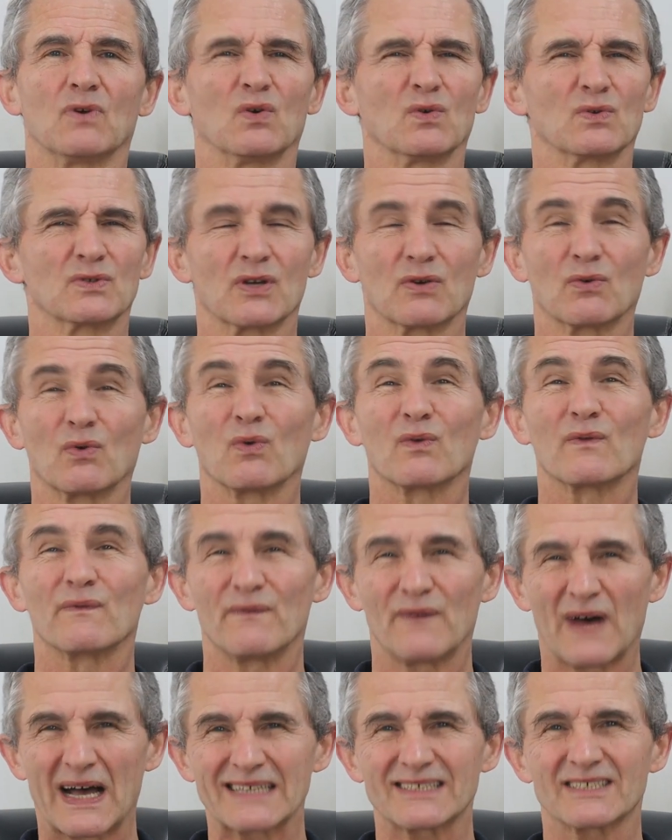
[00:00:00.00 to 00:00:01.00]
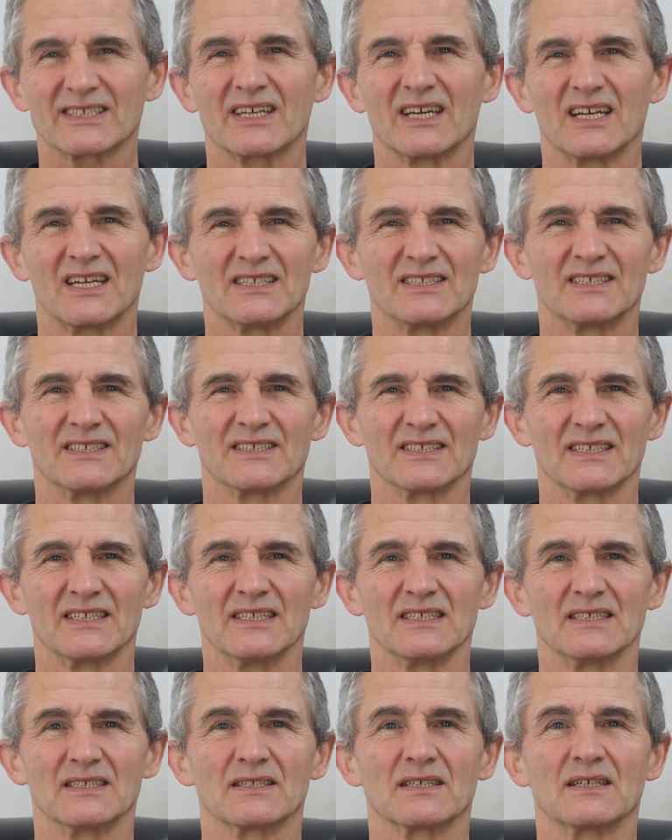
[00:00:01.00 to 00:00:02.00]
also called vascular
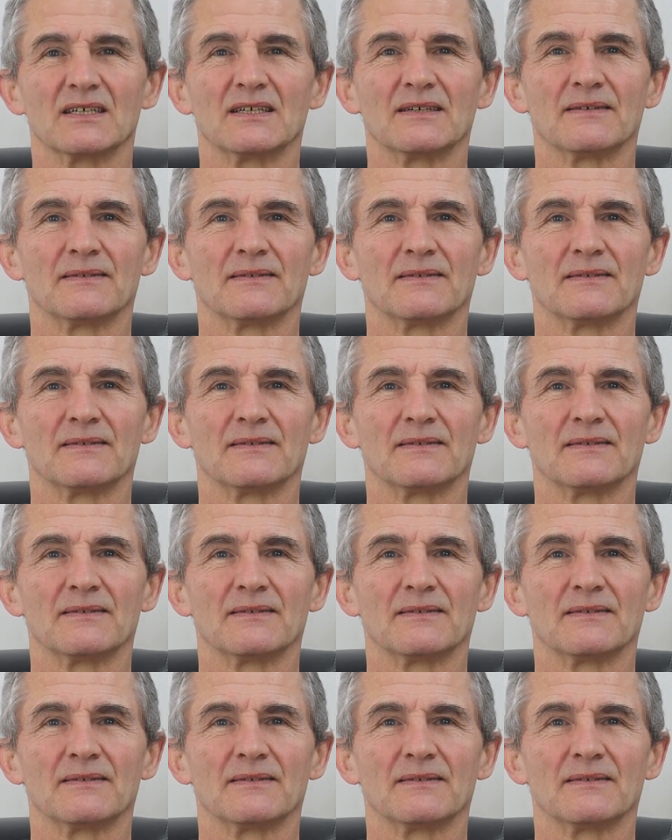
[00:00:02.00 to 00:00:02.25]
disease,